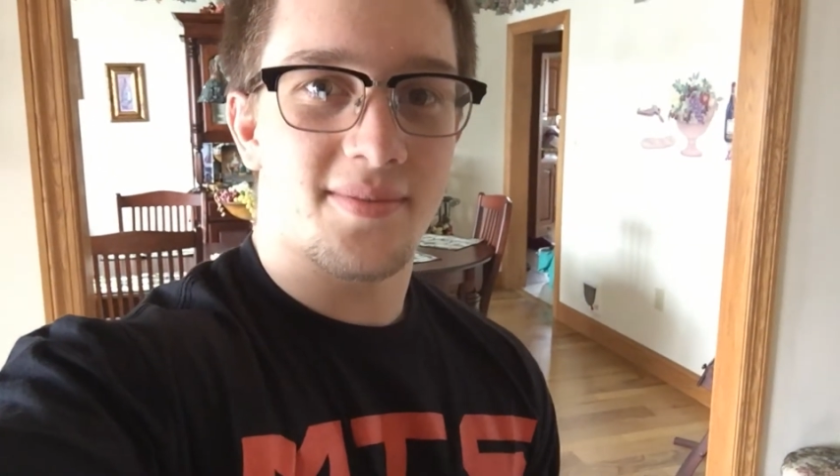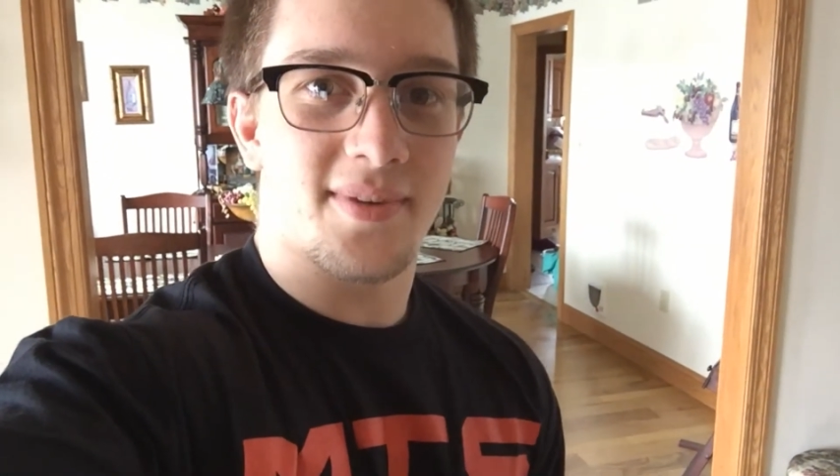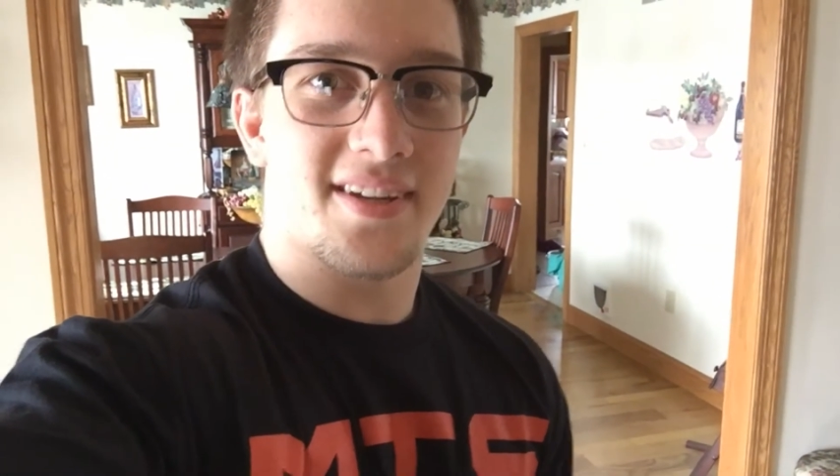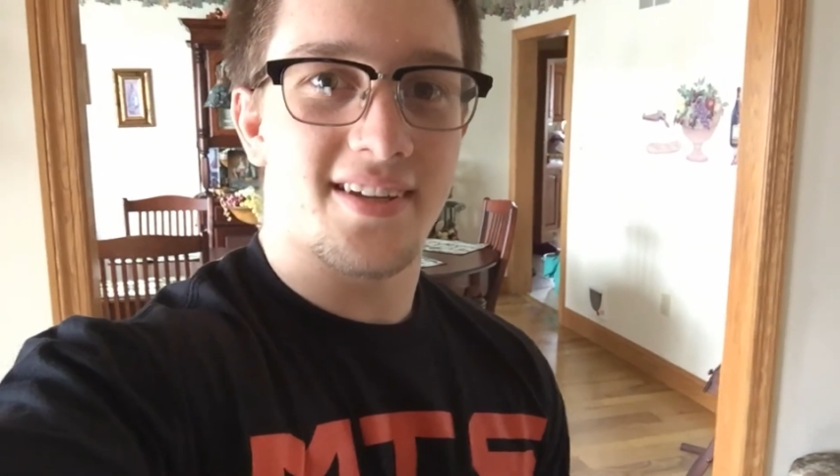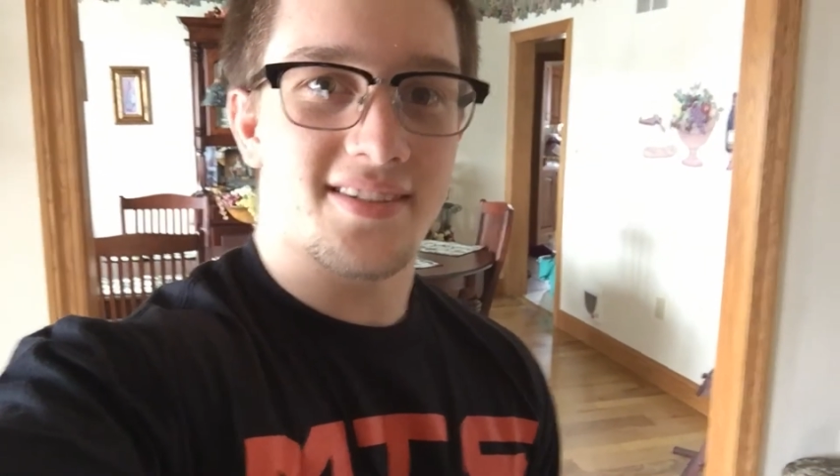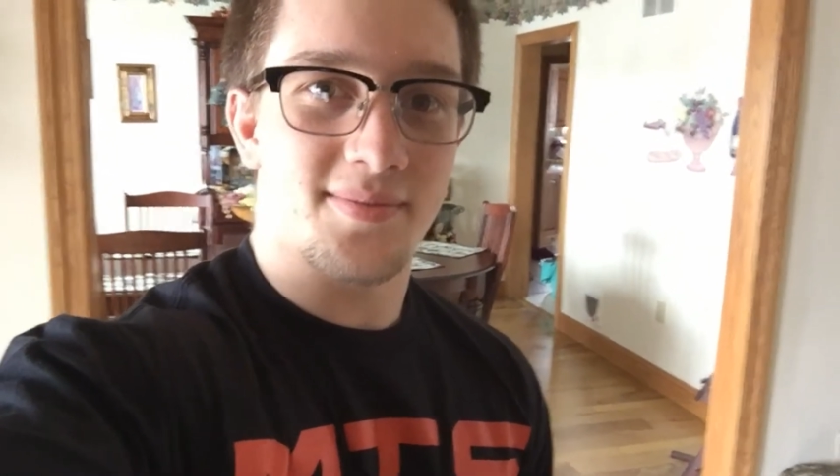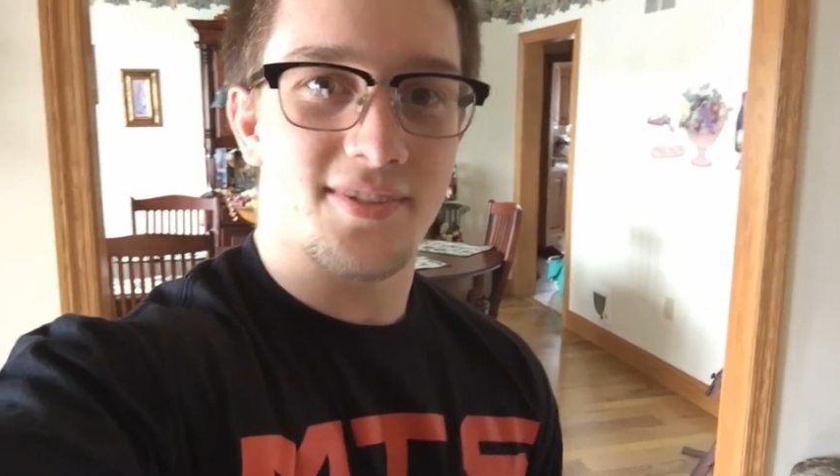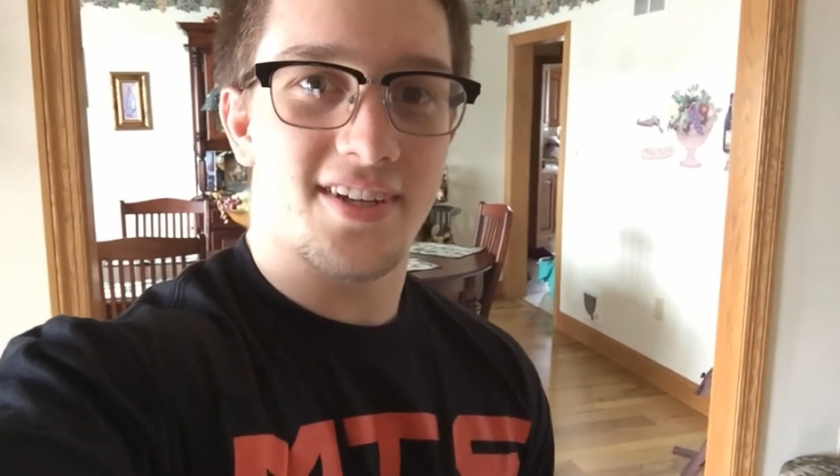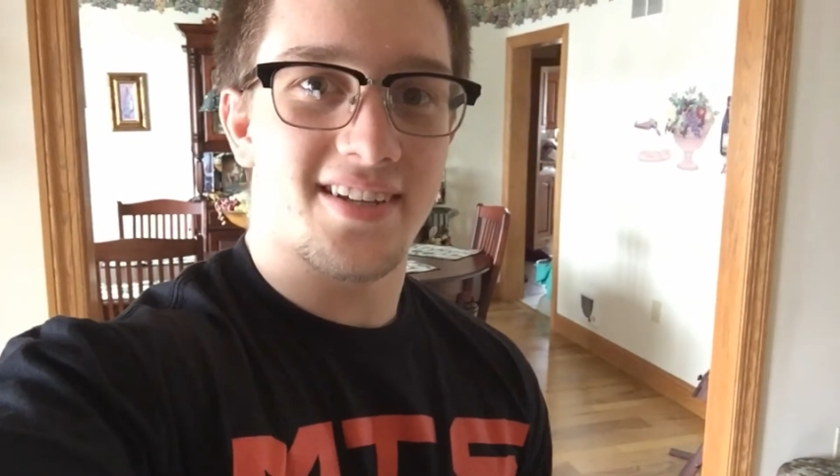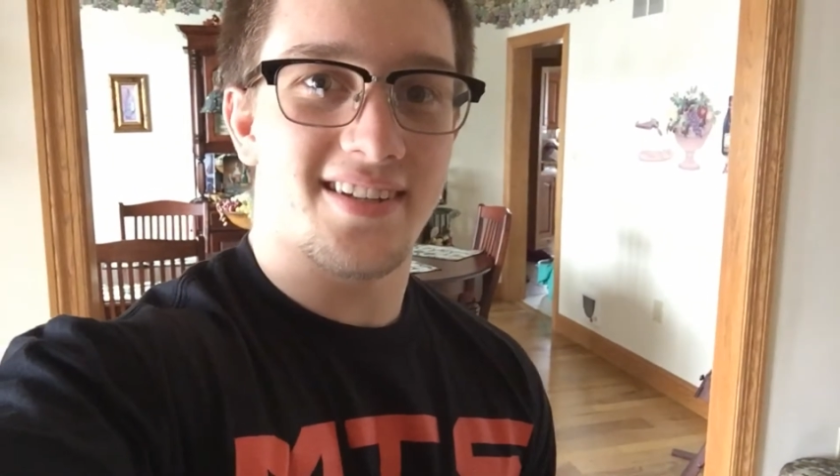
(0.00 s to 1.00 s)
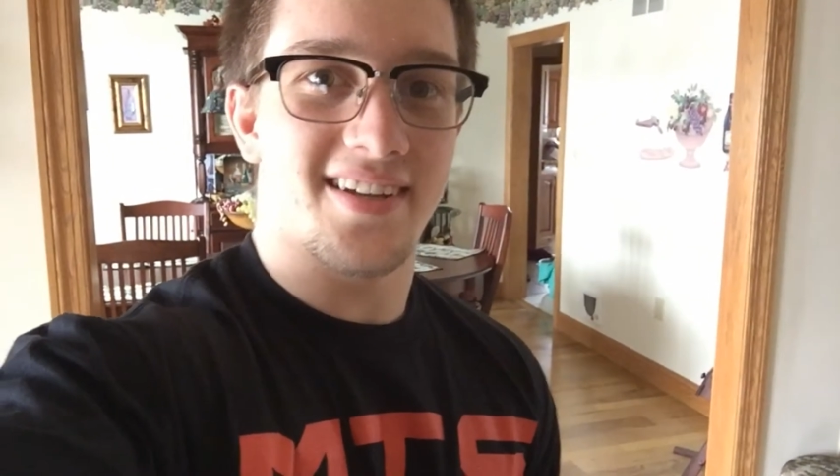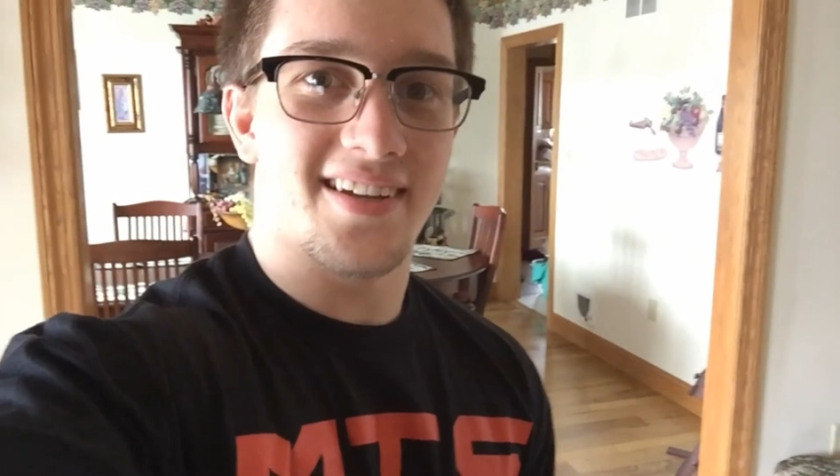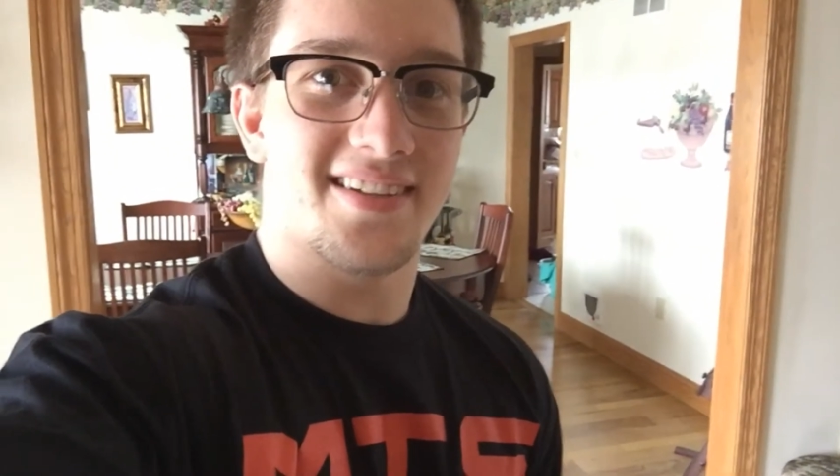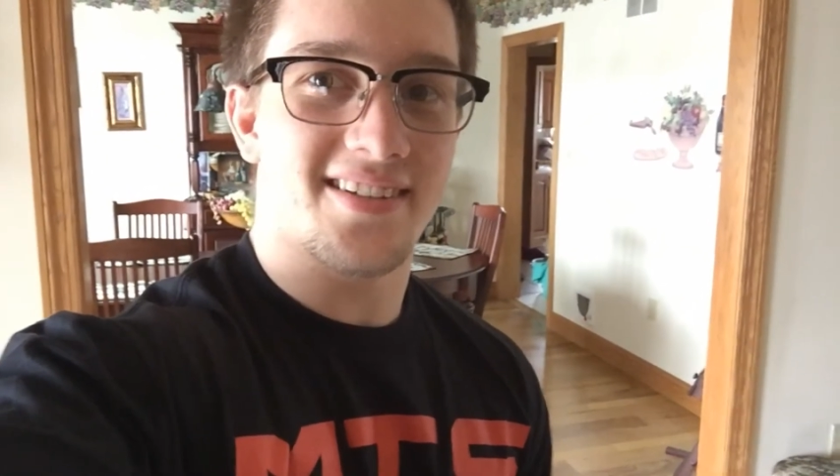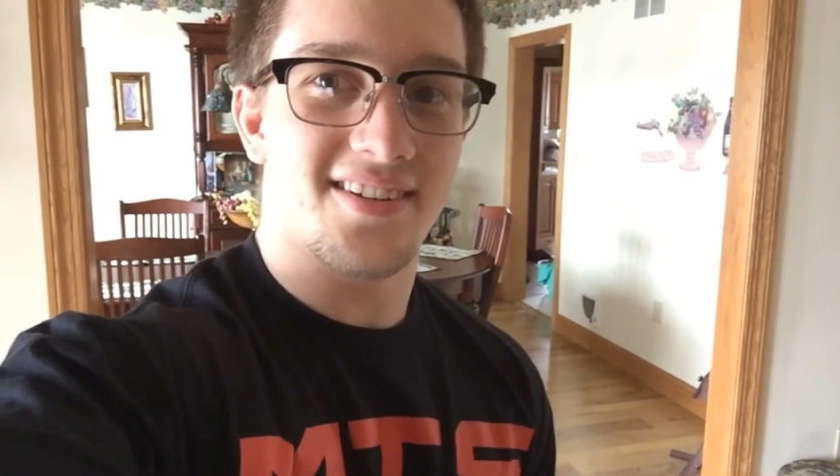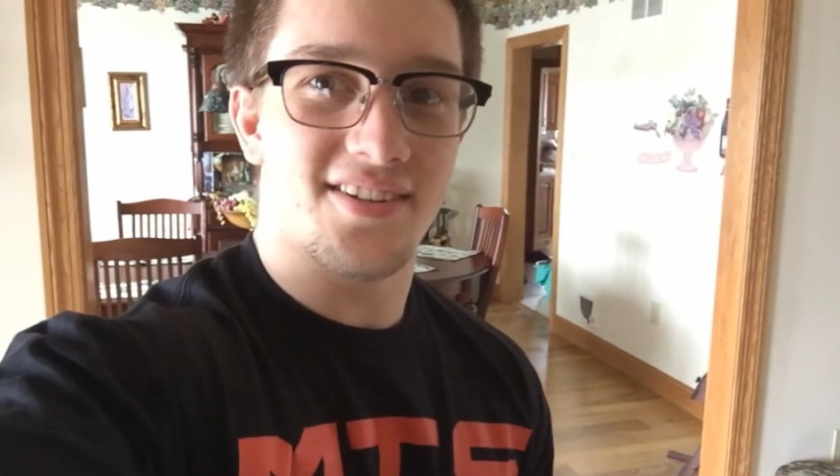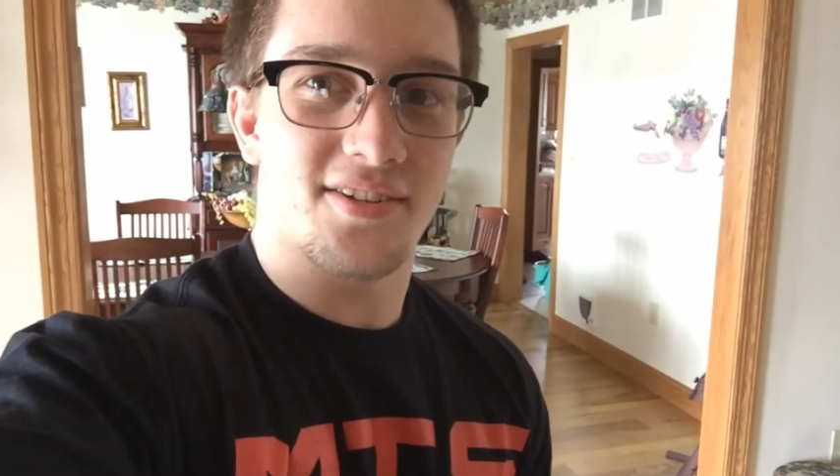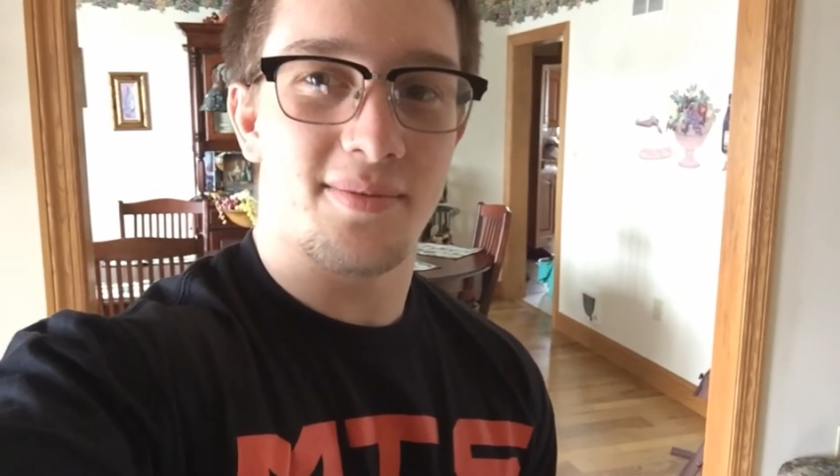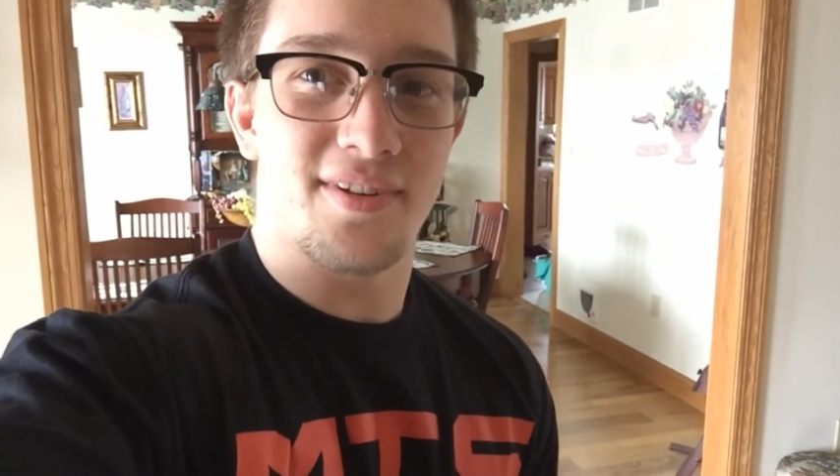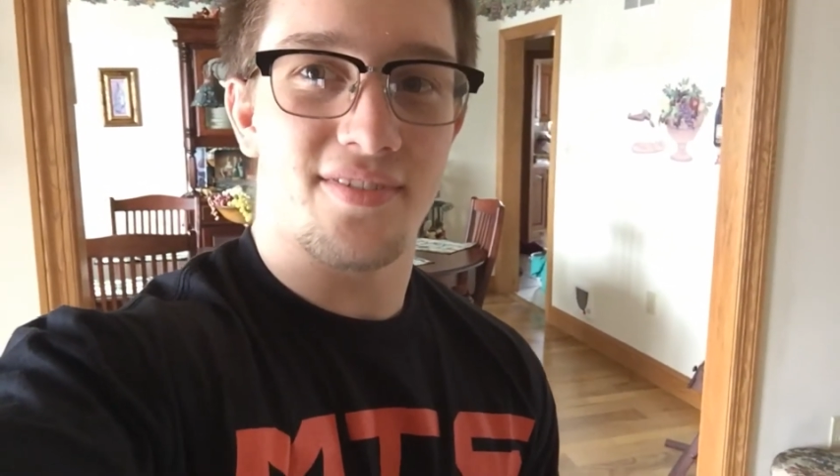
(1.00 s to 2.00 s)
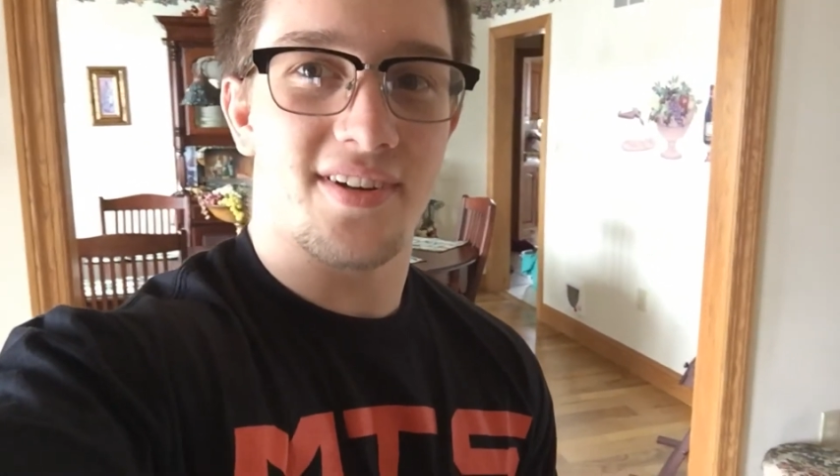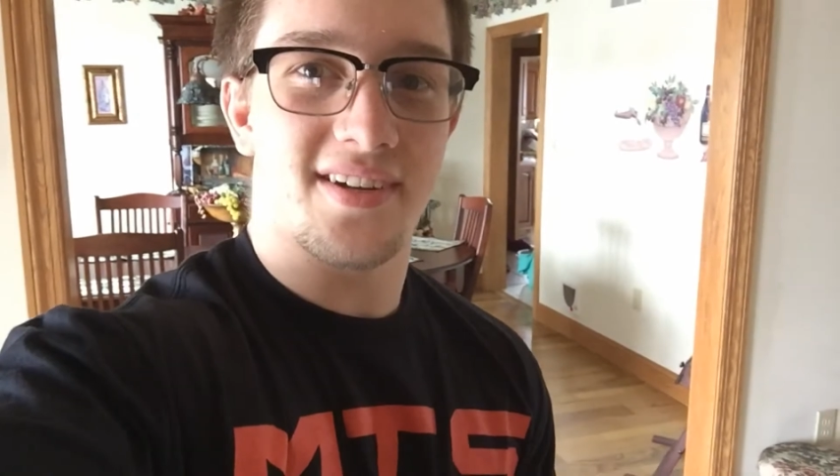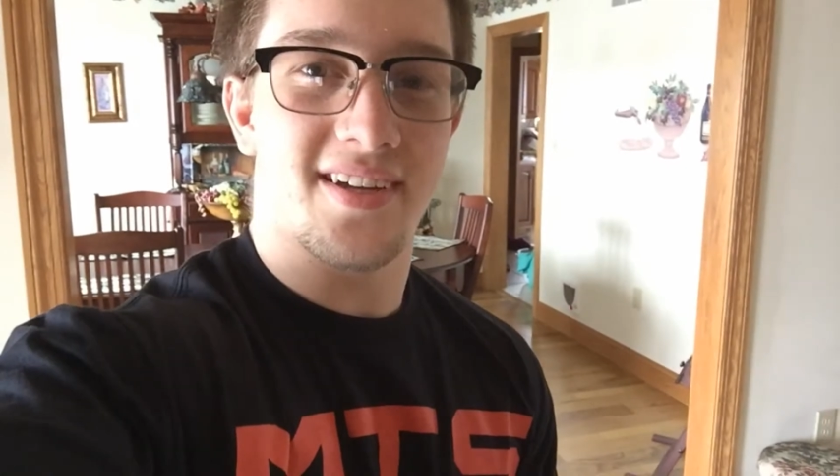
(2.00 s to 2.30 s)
I'm gonna hit some chest today, so it should be a Here's